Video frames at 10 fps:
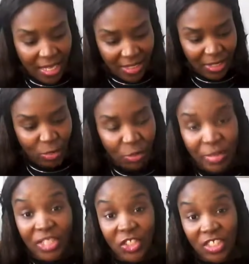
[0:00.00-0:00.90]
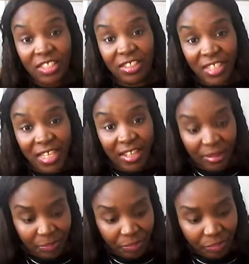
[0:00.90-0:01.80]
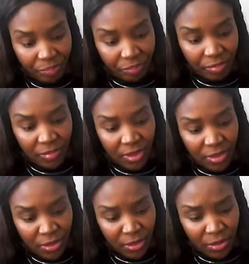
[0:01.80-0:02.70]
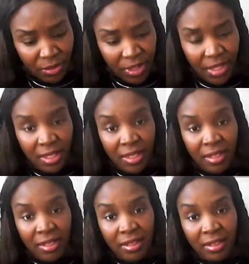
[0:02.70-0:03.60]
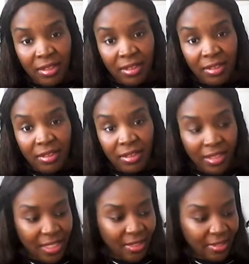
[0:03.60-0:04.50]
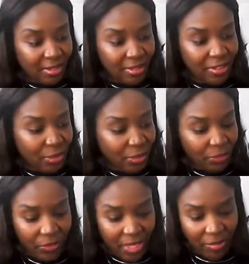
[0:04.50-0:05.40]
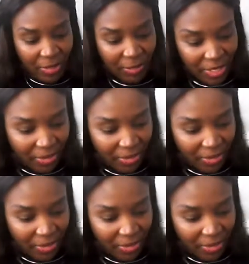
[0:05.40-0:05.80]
as I will mention today. So yes, let me get